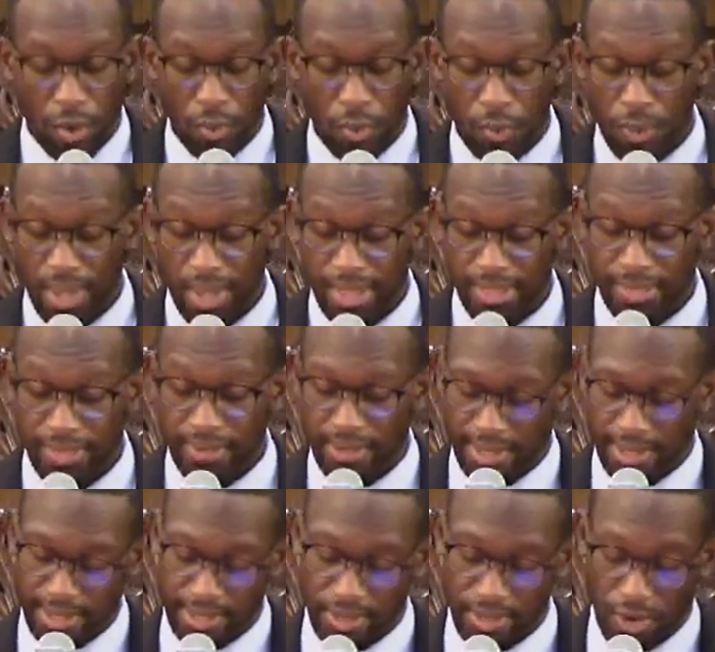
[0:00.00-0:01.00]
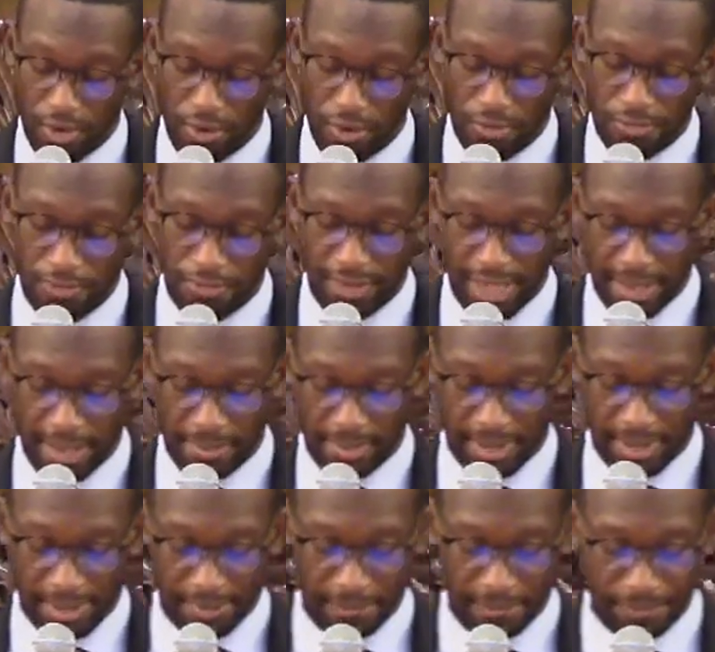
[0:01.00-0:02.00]
with his own
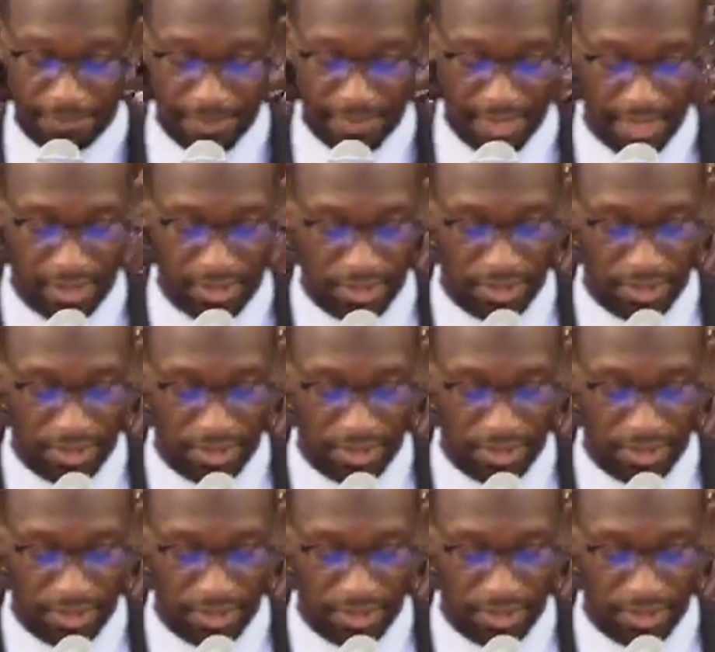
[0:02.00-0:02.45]
family. And